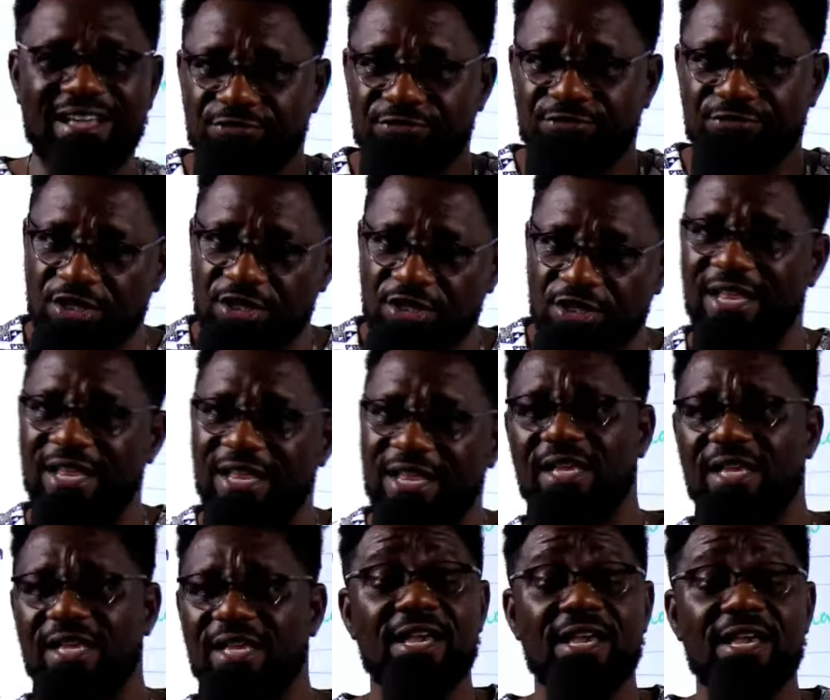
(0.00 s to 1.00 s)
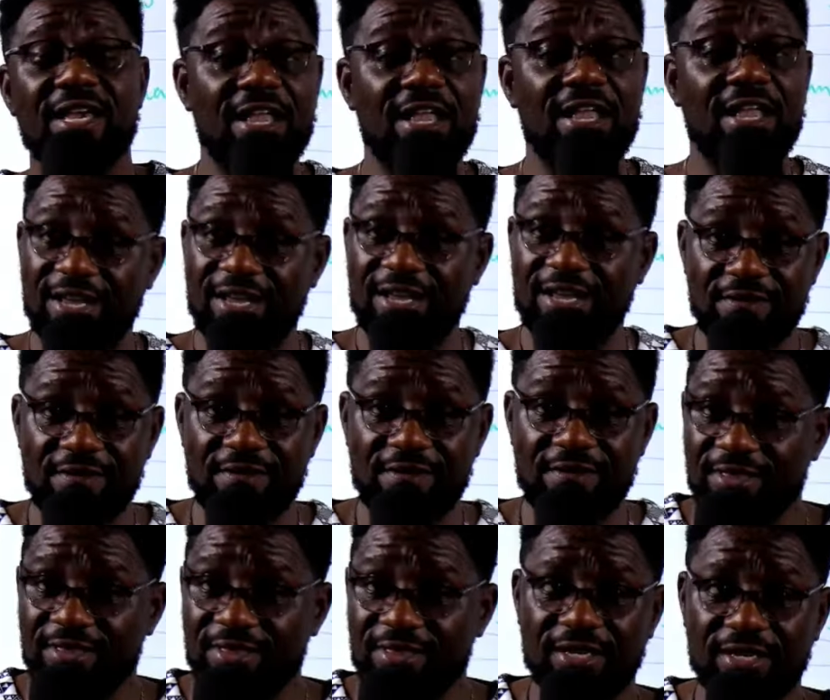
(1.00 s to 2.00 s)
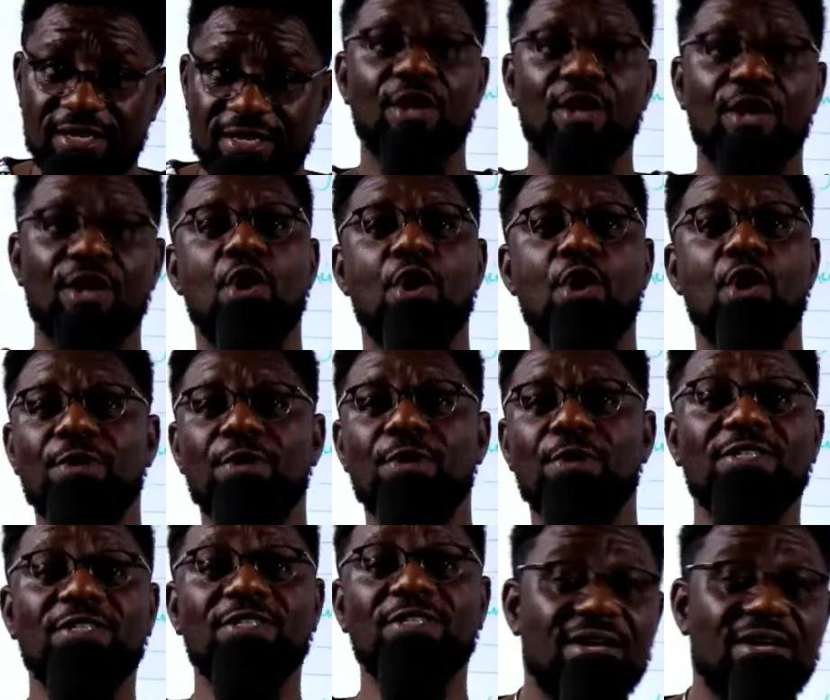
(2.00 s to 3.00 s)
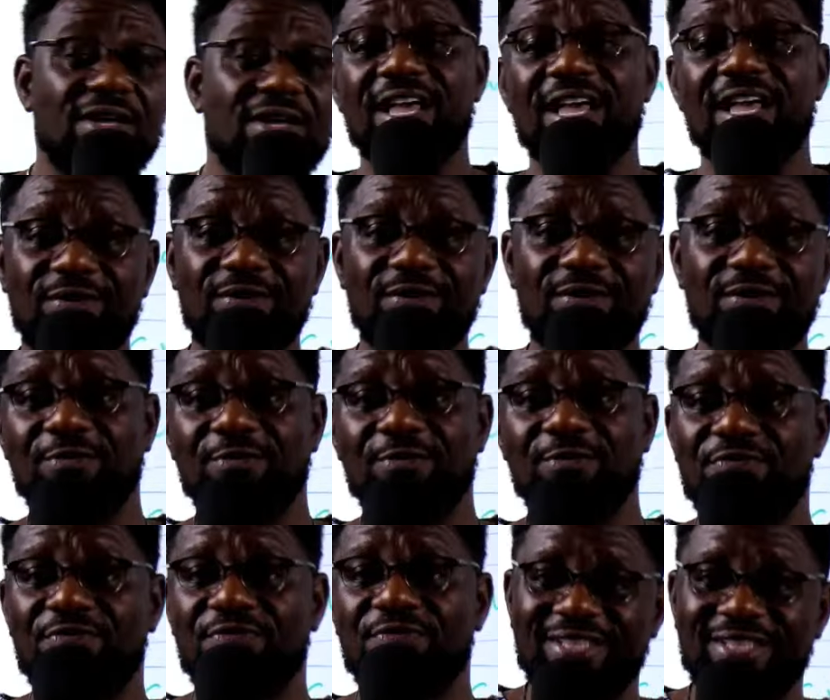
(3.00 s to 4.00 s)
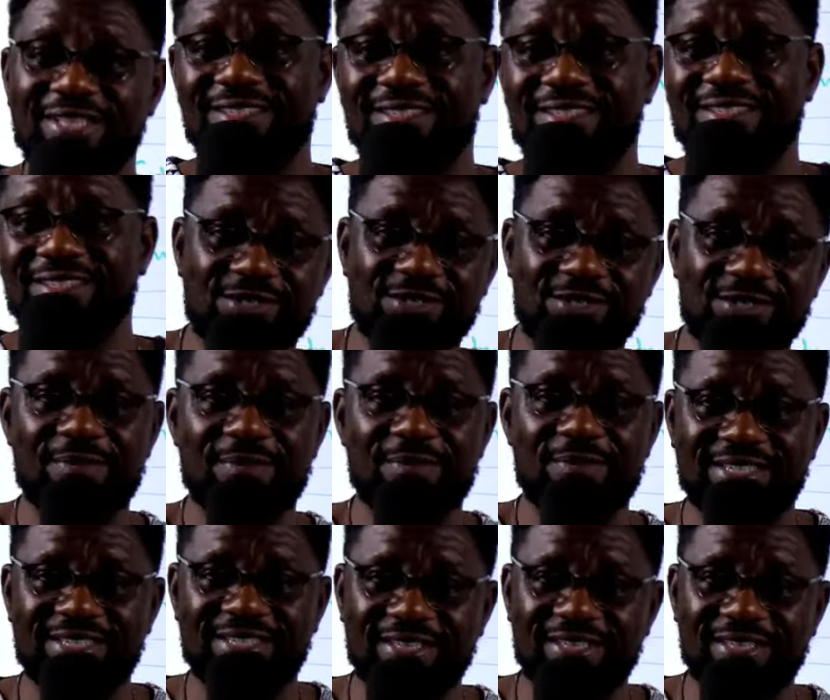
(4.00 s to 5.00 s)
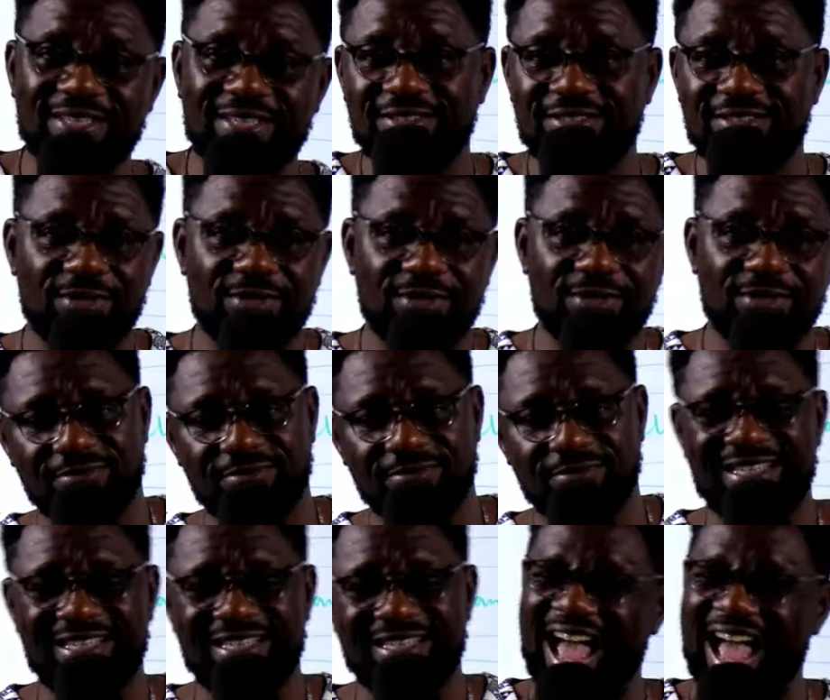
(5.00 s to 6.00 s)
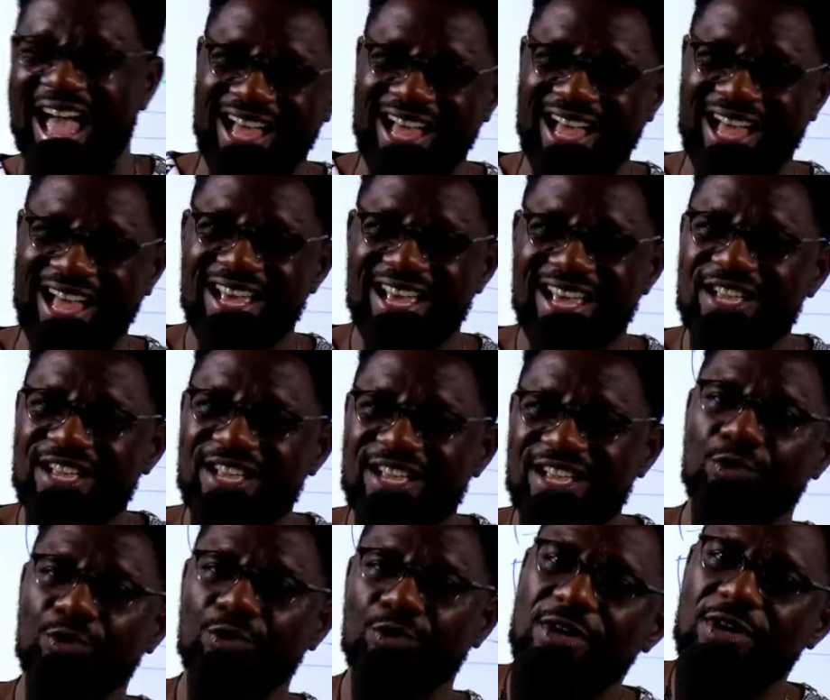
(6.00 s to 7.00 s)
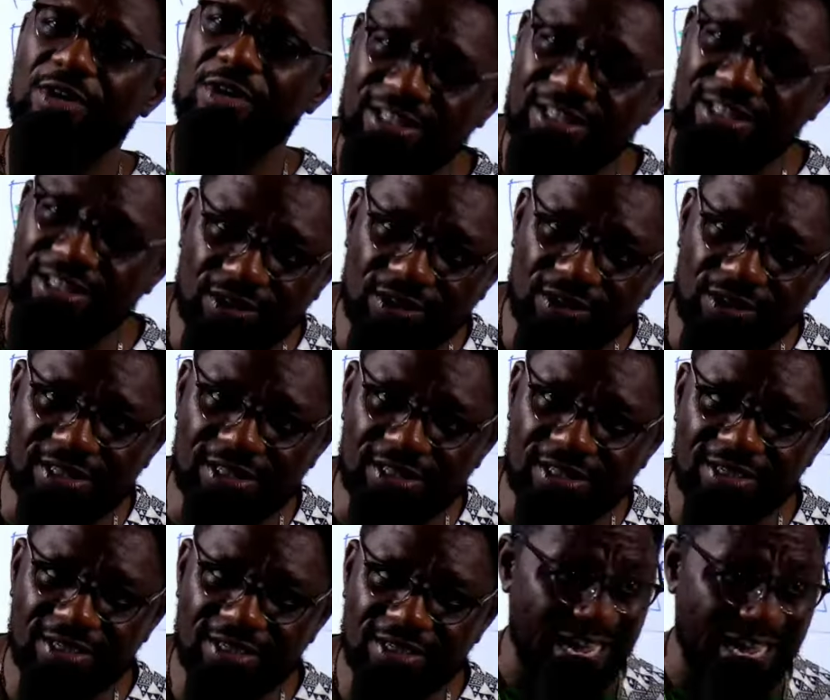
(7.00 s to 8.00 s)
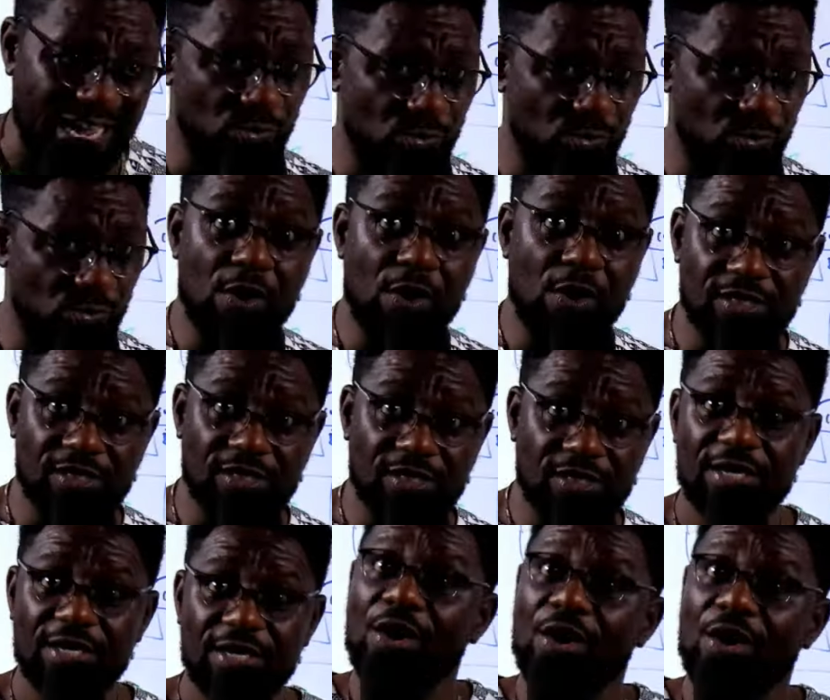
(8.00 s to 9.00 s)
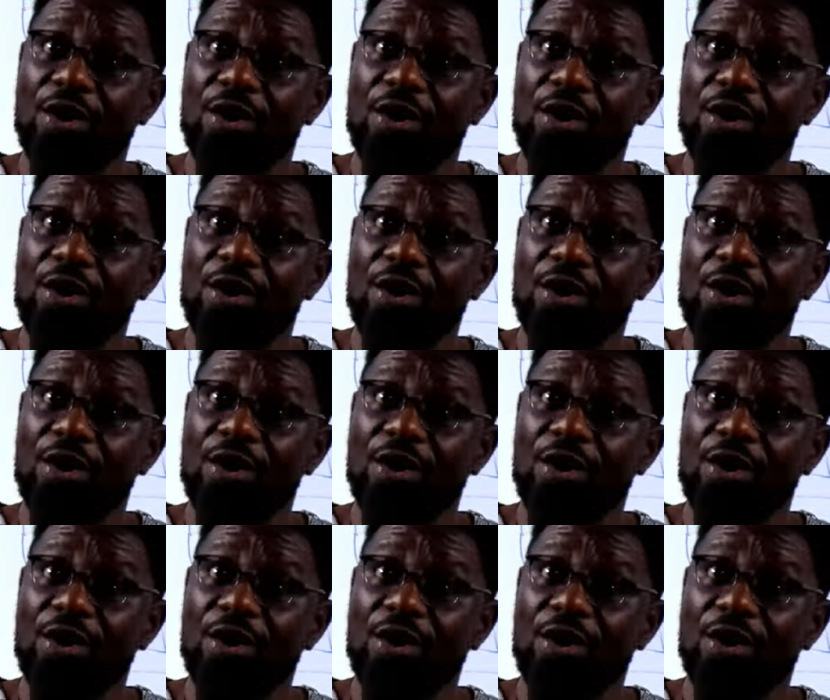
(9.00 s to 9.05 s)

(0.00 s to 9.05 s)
that. I just have everything. Not because I'm looking for 1,000 subscribers and 7,000. Nah. I just want to create content. Guess what? All the